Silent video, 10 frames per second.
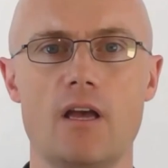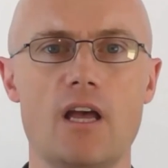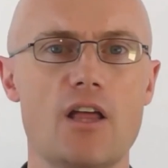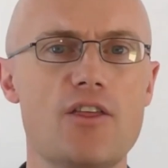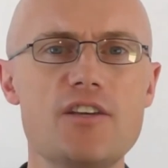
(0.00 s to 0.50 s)

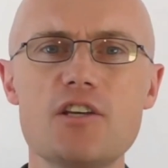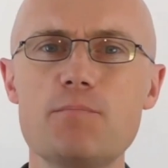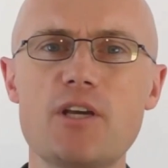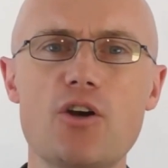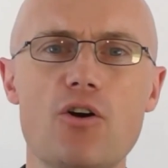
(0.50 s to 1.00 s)
This is
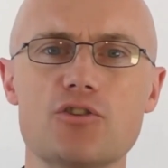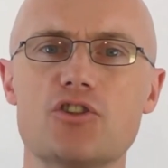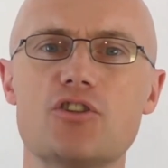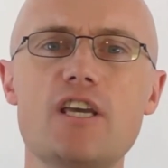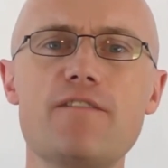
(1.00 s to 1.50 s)
because
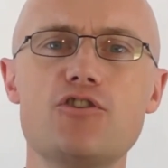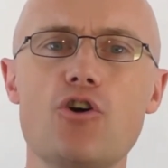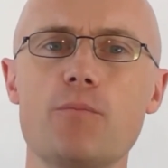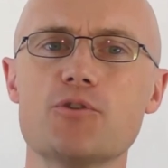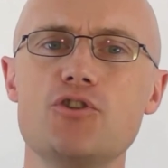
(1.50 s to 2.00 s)
Steve
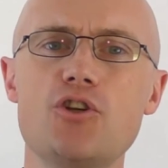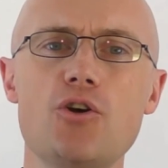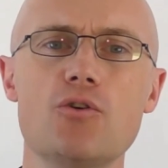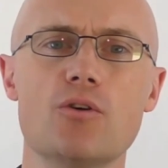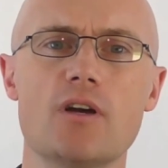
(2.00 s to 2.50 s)
Jobs
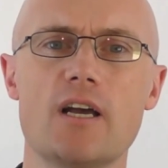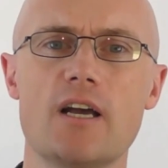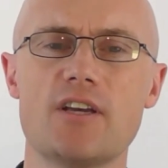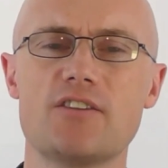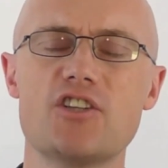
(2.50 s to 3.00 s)
knew
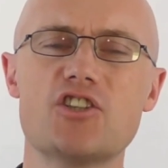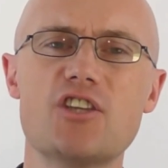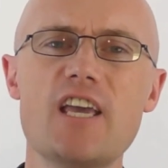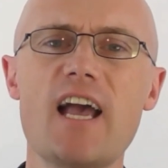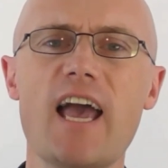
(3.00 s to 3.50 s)
that to
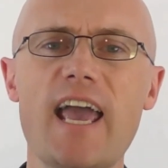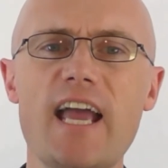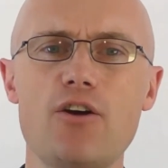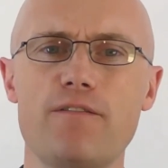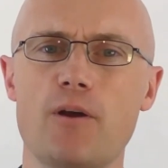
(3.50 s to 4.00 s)
stay
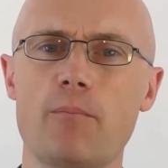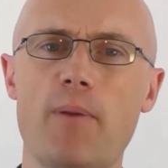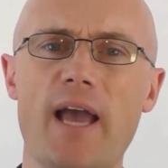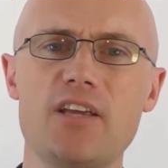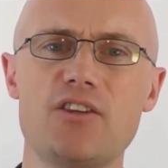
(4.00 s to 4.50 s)
ahead of
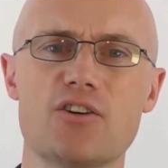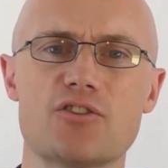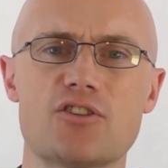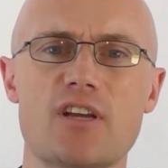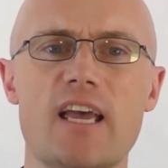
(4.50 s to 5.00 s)

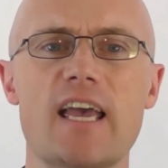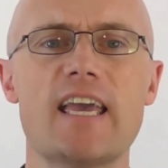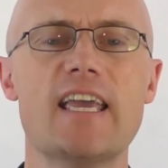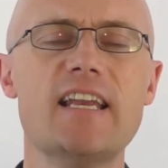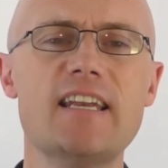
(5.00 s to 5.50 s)
competitors,
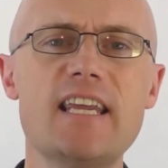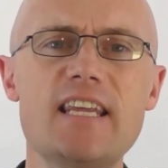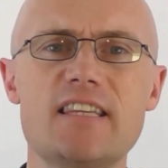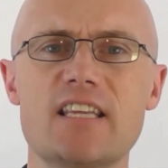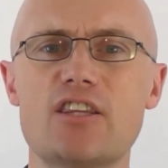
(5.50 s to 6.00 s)
he
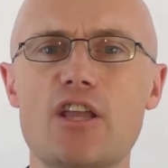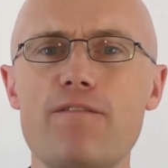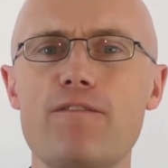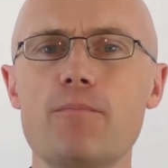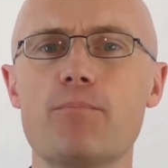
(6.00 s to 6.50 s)
needed the
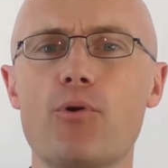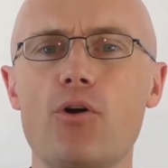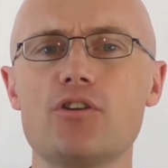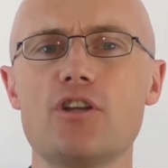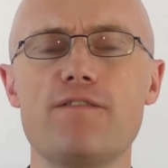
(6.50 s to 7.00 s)
different
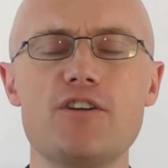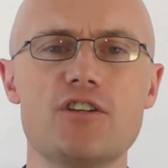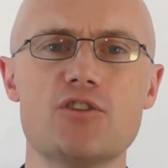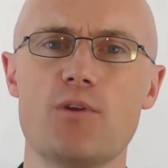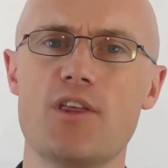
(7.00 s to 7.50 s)
product
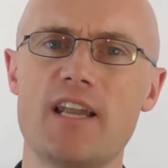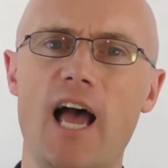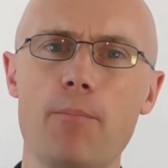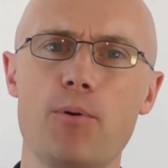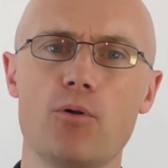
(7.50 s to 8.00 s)
divisions within
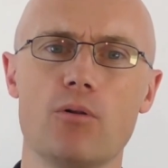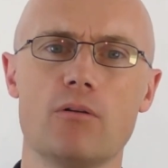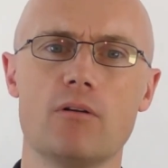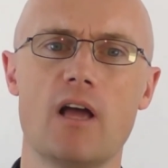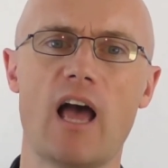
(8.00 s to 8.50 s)
Apple,
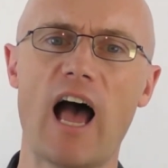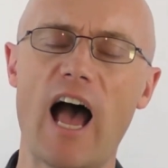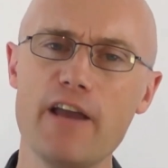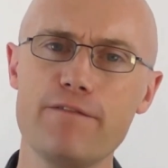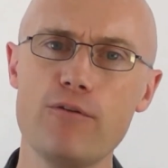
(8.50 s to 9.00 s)

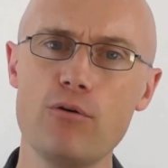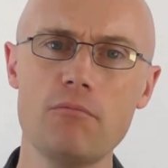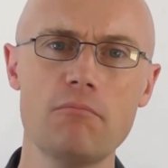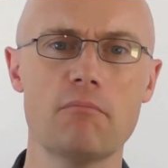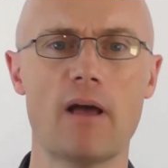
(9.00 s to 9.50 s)

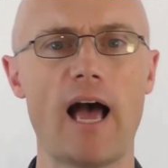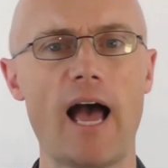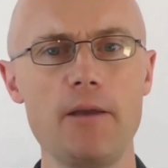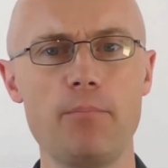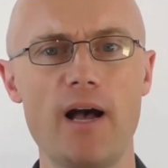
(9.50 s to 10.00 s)
iPhone,
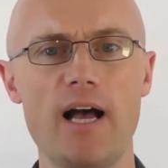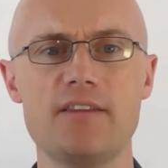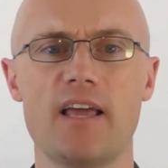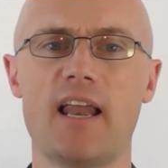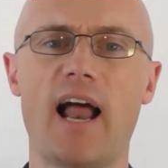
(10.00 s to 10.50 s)

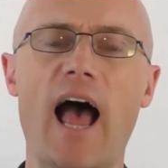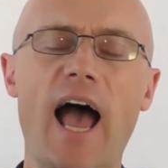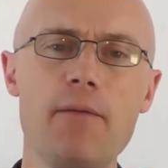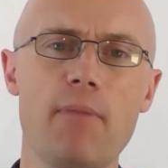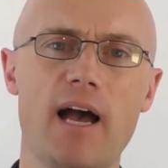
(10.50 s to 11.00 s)
iPad and
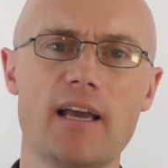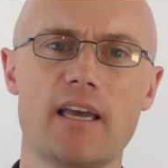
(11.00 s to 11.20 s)
iMac,